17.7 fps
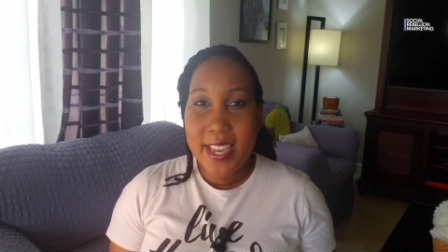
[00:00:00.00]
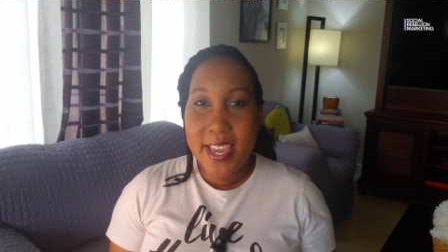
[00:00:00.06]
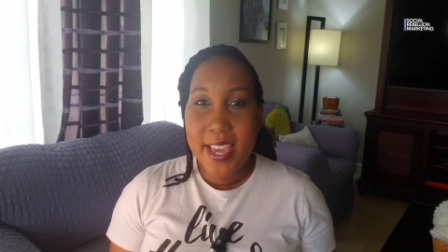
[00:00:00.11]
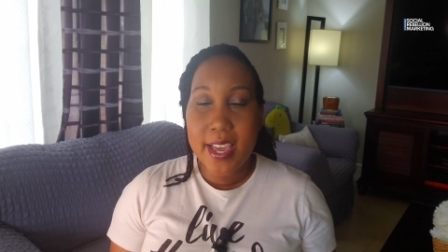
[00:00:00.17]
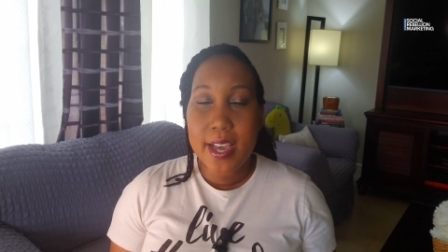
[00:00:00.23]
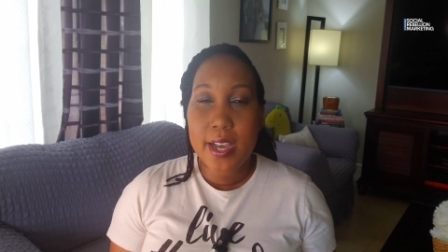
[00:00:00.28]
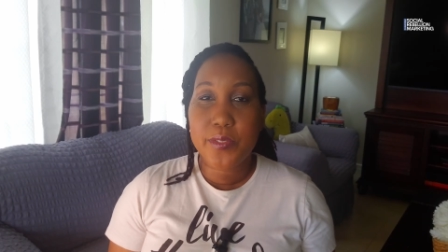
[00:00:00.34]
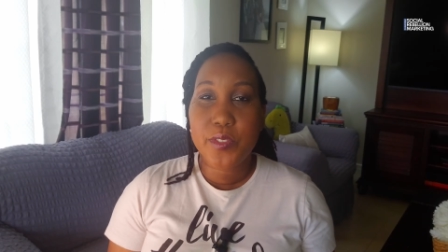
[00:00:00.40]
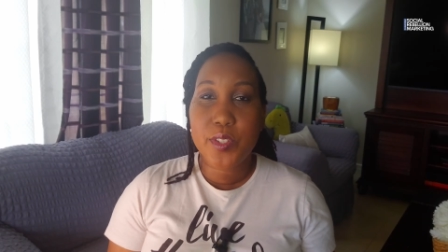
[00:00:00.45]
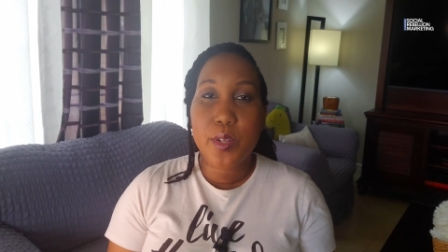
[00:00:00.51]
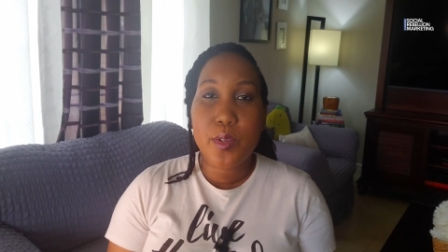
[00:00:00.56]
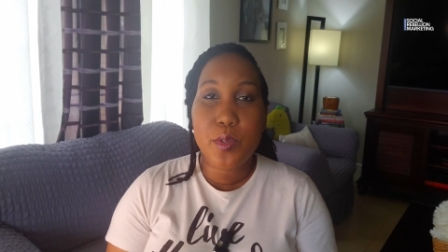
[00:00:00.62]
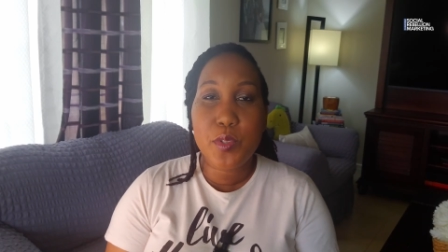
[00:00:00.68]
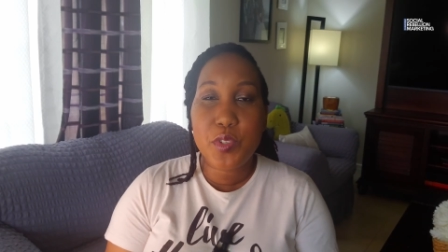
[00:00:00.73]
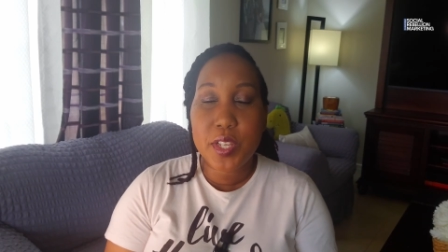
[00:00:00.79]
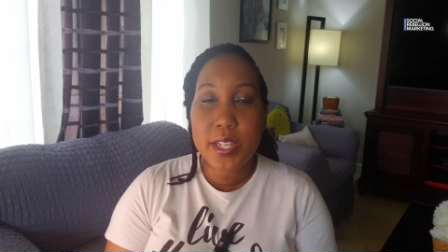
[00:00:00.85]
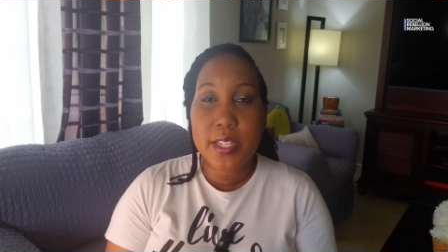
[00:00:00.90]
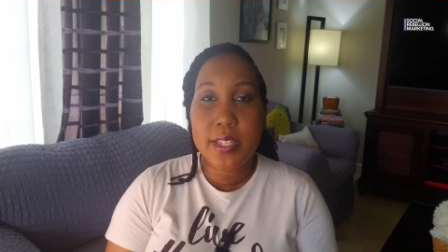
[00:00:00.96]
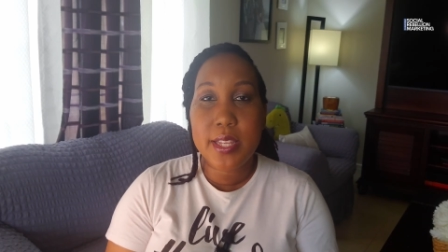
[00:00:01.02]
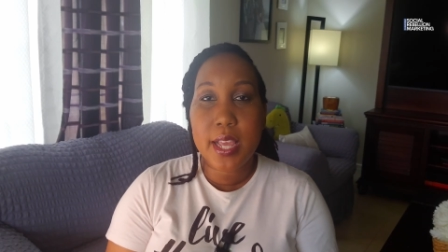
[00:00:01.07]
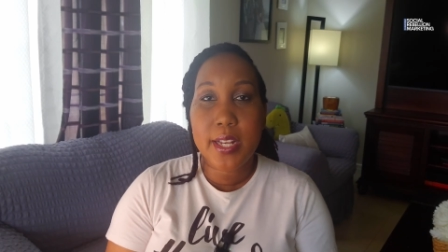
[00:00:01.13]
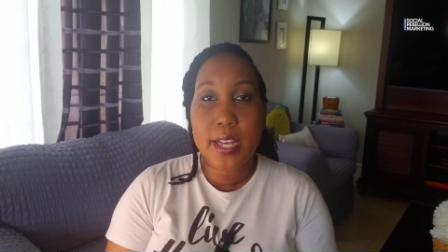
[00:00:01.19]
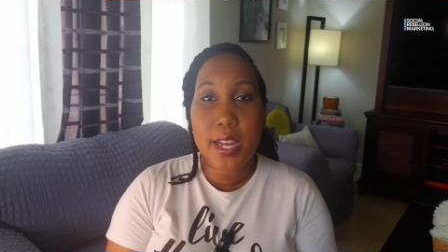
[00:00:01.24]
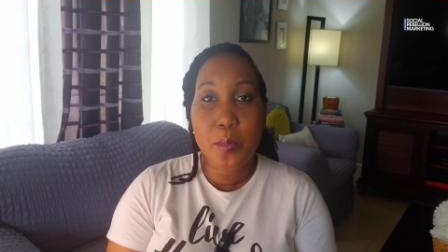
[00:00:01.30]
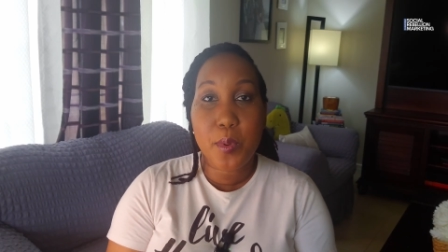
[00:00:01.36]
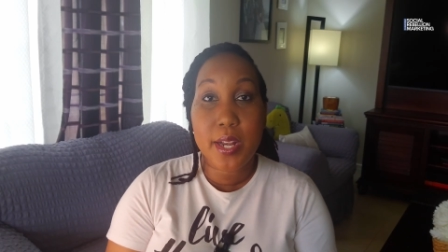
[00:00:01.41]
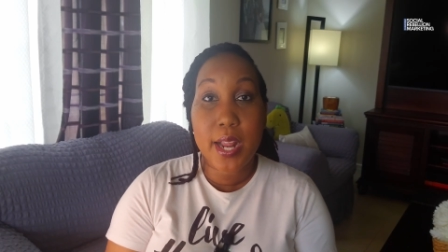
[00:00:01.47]
here of solutions that
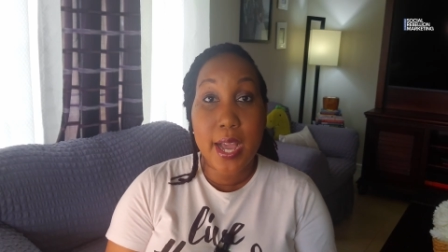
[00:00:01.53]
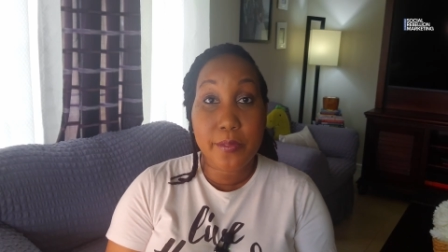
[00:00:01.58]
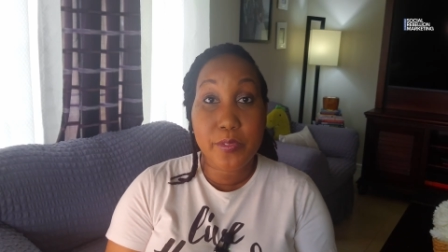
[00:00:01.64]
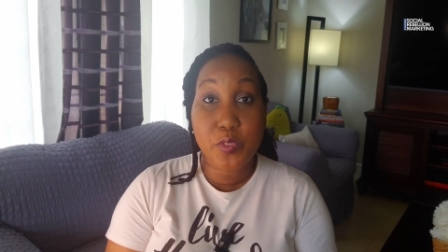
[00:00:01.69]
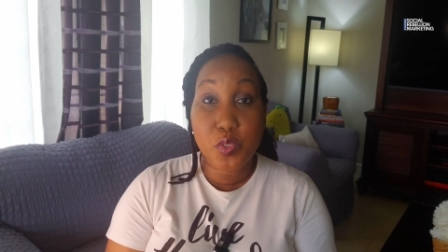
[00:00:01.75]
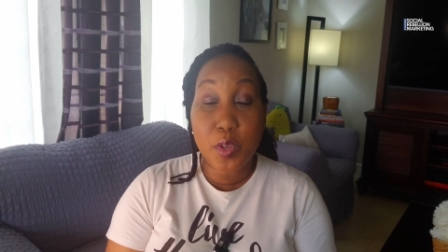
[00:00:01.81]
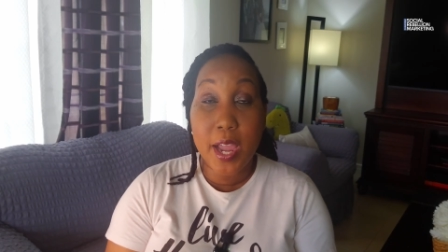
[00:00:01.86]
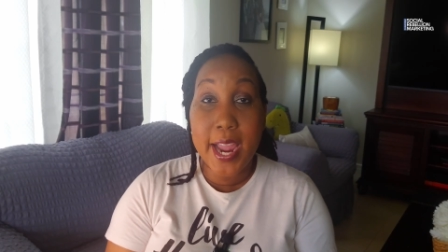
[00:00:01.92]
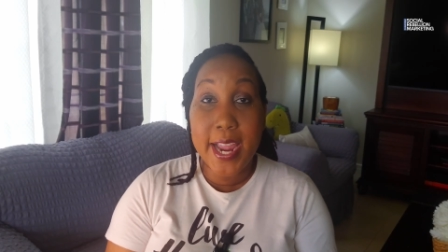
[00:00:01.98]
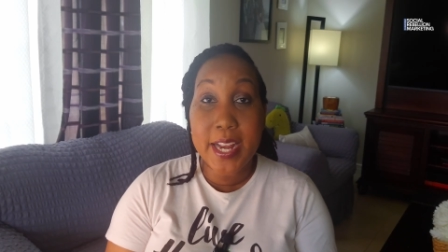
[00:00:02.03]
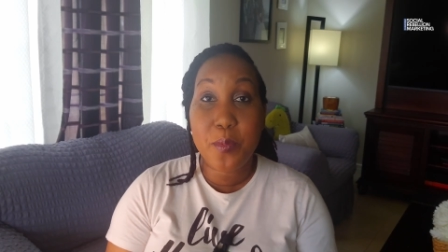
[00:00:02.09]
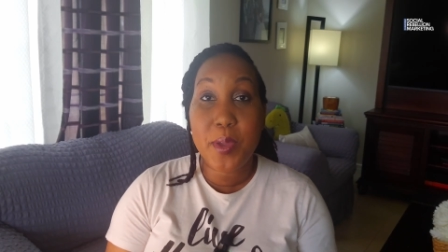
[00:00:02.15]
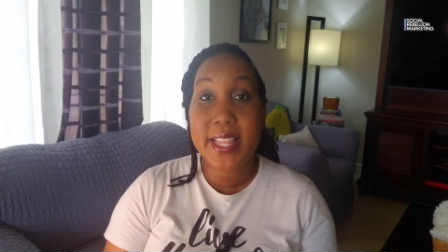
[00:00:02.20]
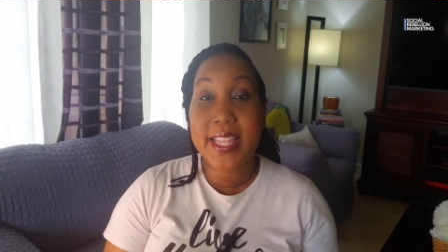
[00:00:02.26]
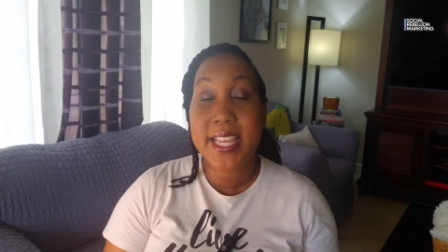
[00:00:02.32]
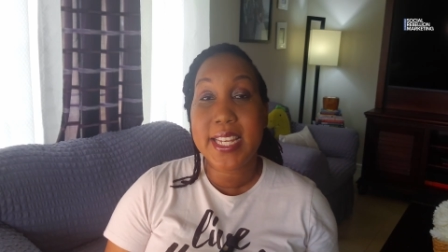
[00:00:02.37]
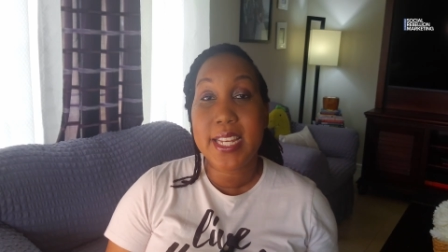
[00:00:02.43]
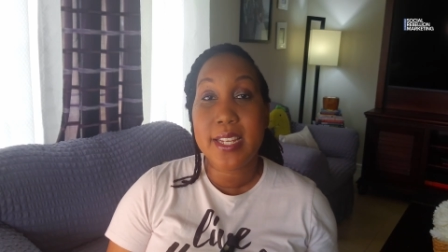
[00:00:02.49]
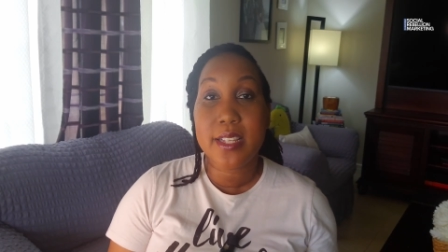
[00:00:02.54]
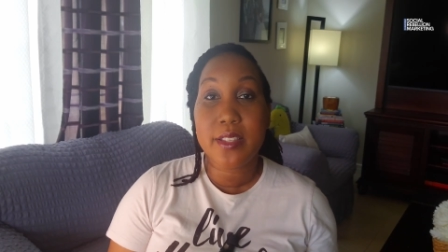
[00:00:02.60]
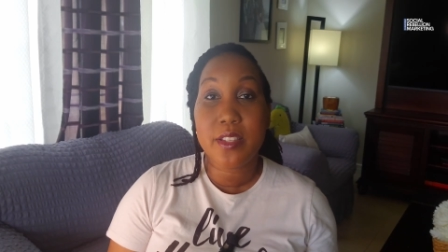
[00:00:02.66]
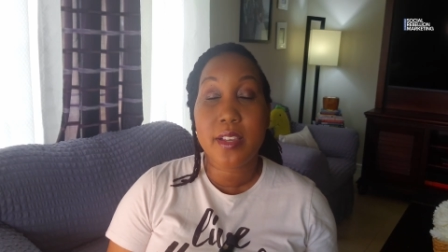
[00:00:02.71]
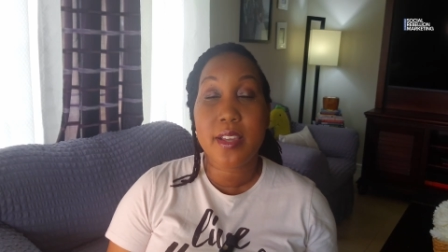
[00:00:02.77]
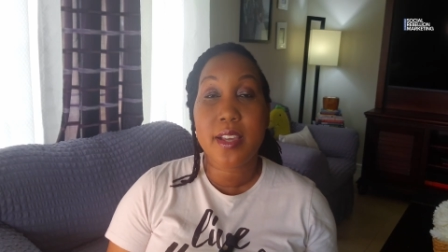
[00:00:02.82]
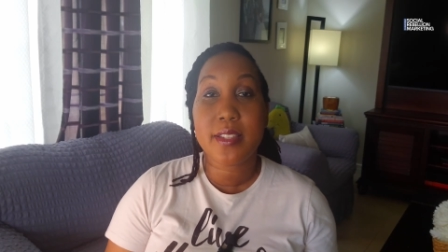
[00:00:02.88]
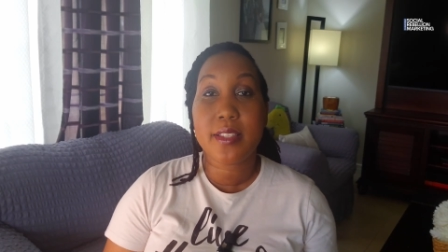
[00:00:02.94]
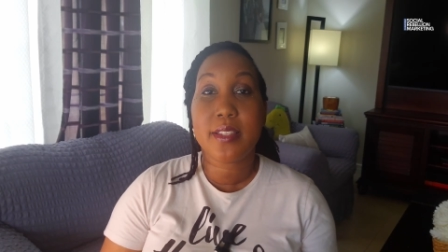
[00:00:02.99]
they would have tried where they needed
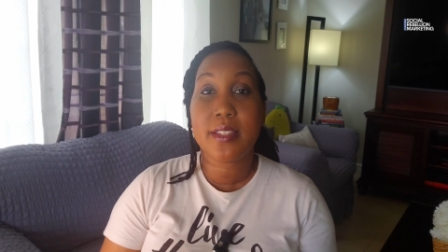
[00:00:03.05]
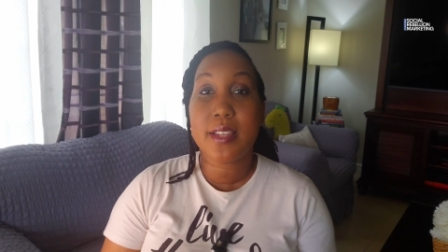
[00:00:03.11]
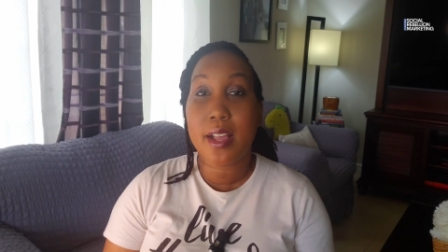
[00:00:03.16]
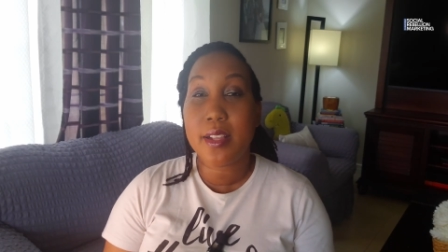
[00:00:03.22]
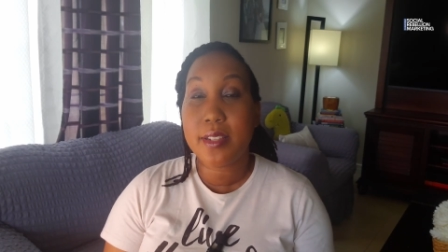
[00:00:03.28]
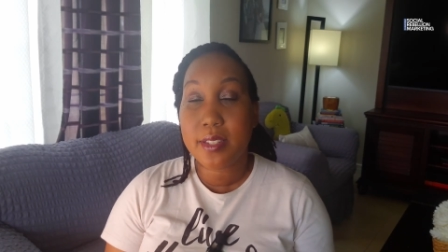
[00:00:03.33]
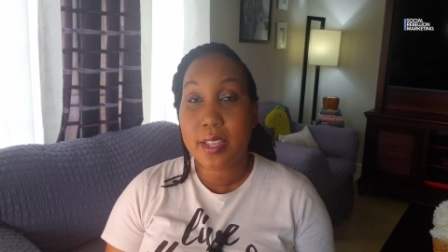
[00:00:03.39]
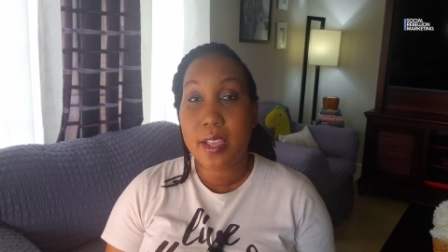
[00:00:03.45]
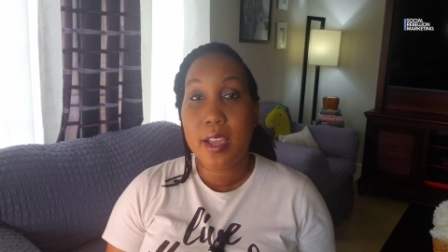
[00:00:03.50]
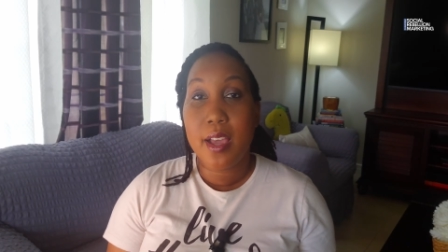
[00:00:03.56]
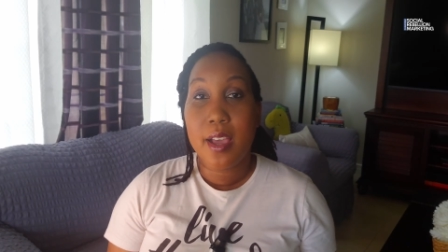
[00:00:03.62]
to consult